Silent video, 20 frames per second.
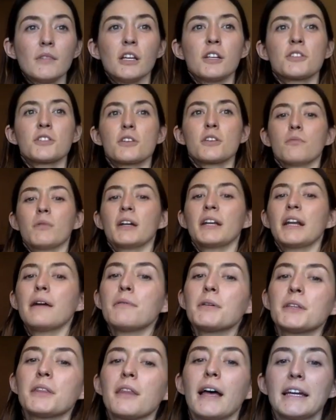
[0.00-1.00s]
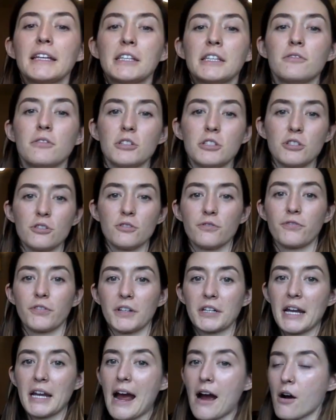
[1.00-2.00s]
So what I would like you to do for
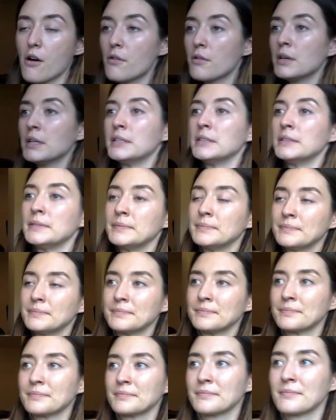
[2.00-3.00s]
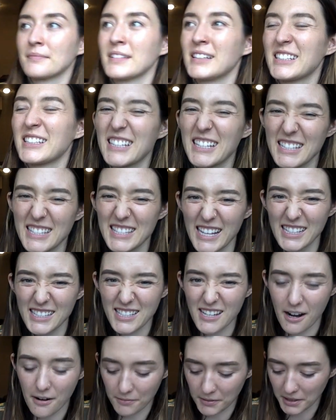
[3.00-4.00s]
now, since that's
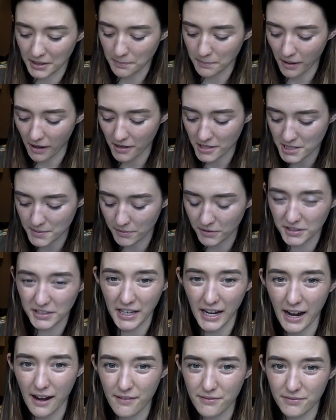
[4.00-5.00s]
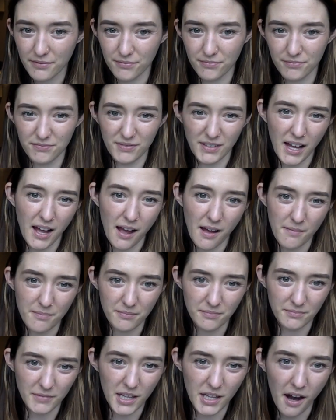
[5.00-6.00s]
not really possible to have
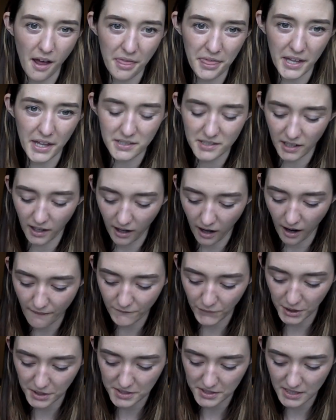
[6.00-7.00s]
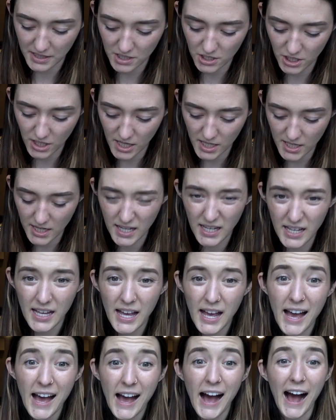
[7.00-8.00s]
an authentic conversation,
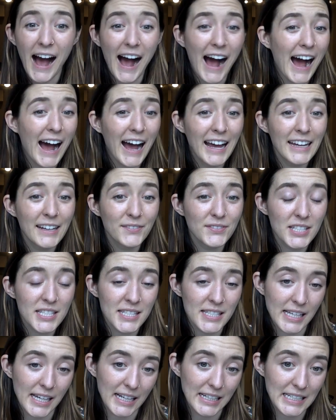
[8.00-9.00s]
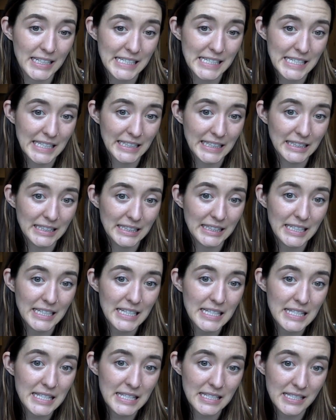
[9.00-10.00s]
I've decided to
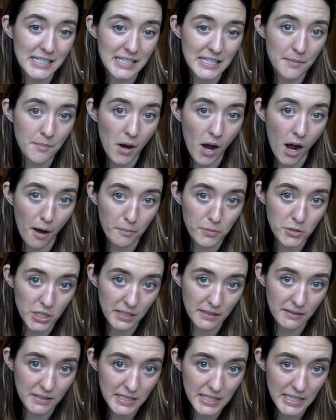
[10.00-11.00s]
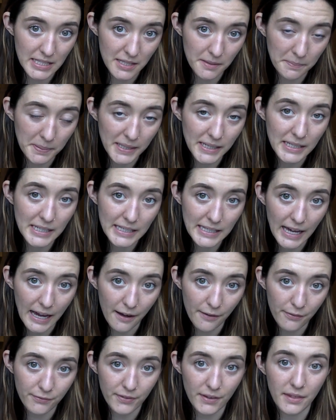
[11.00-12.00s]
list some options in the
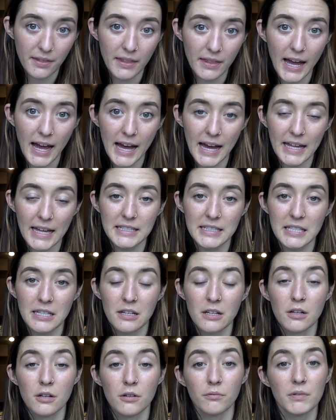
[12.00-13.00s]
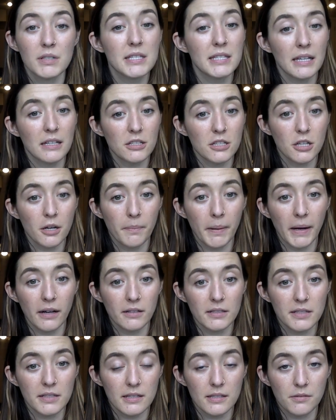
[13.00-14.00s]
PDF that was sent to your
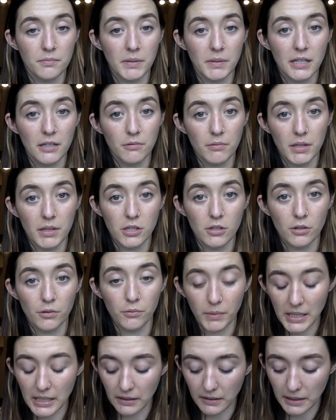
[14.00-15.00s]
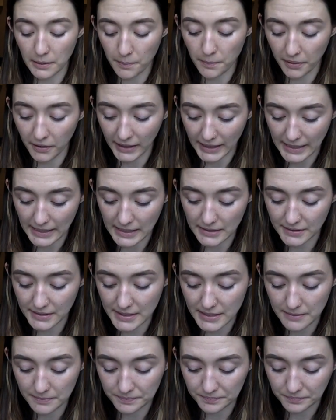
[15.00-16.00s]
parents this week with your weekly
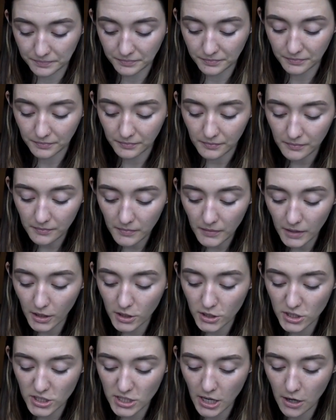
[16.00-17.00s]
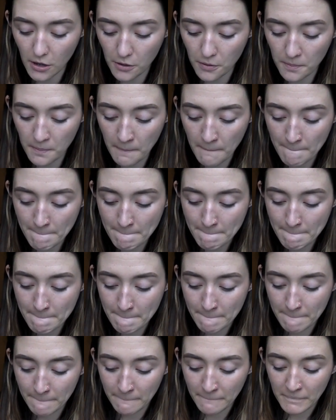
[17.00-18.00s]
plans. So
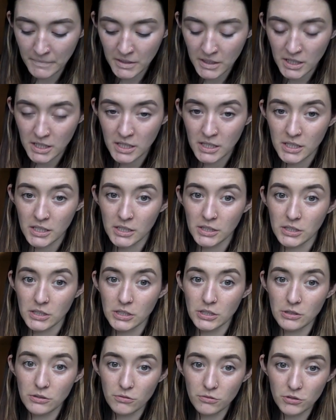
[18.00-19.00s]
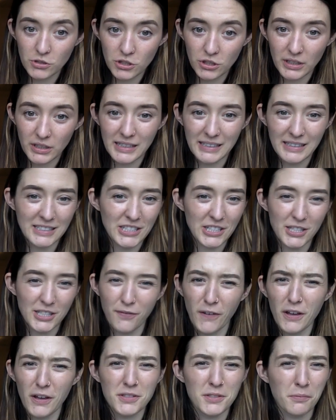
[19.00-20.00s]
usually it just
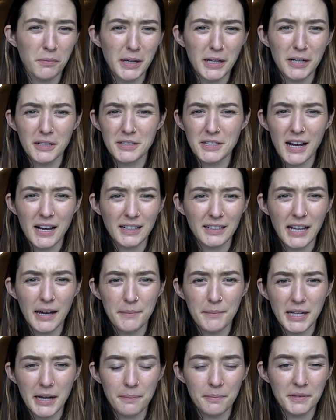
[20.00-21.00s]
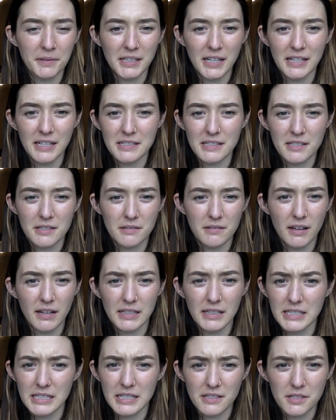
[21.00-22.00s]
feels weird not coming up with the ideas
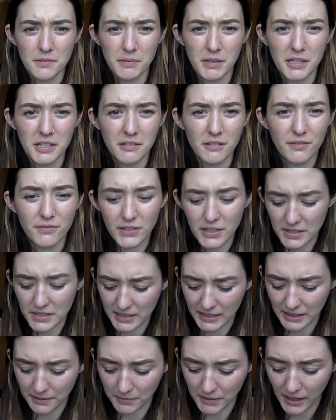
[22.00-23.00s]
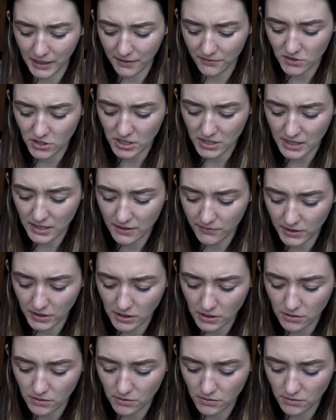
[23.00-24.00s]
with you. It feels like I'm kind of just
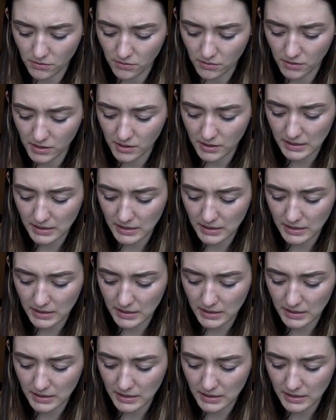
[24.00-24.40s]
giving you